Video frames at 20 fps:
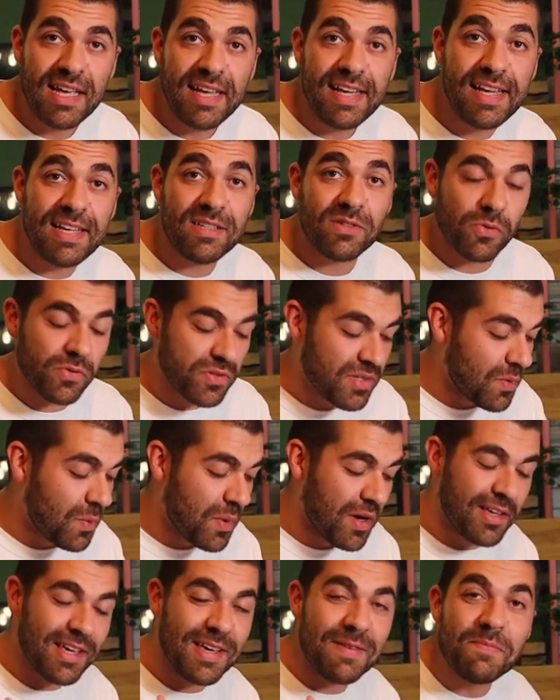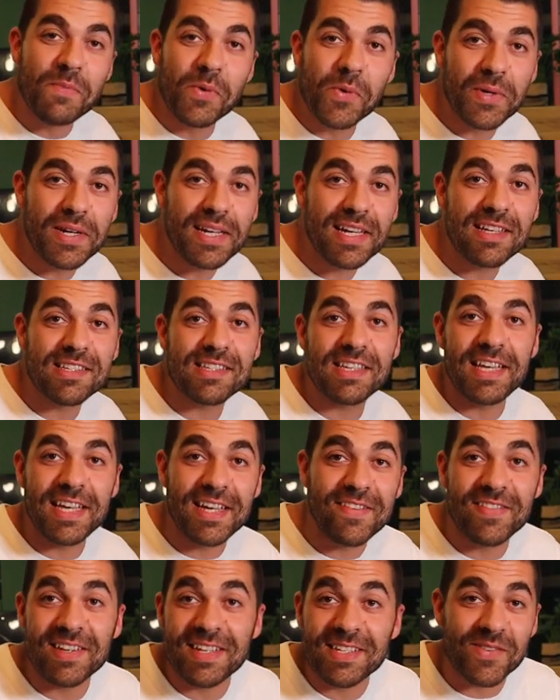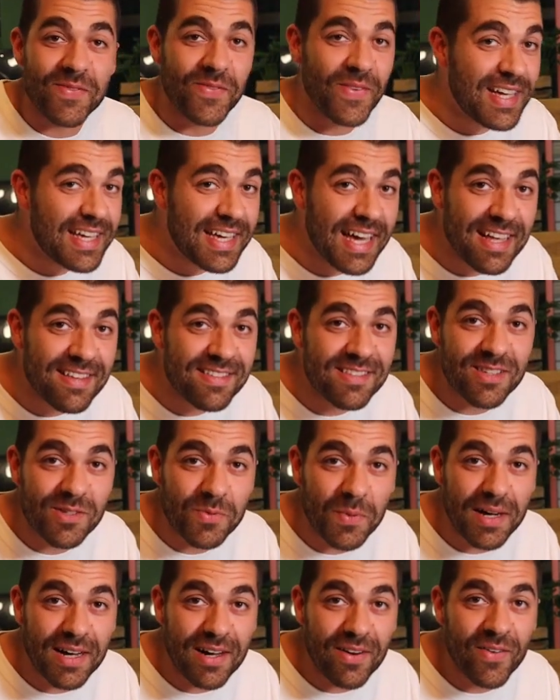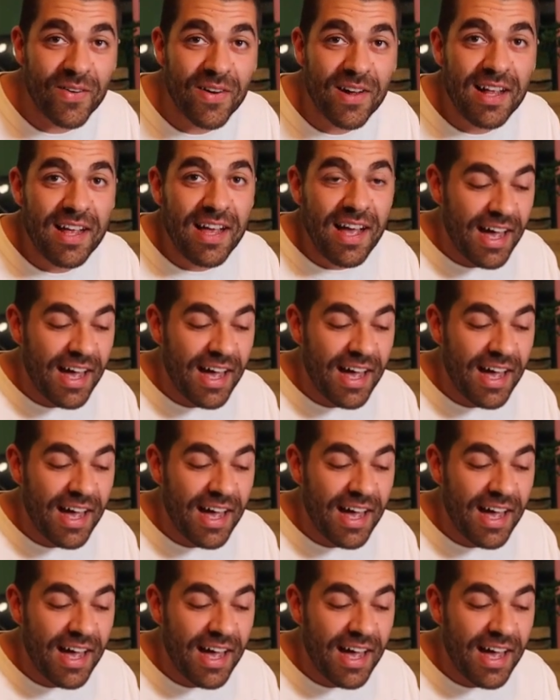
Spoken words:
He's also working mornings, evenings and weekends as well.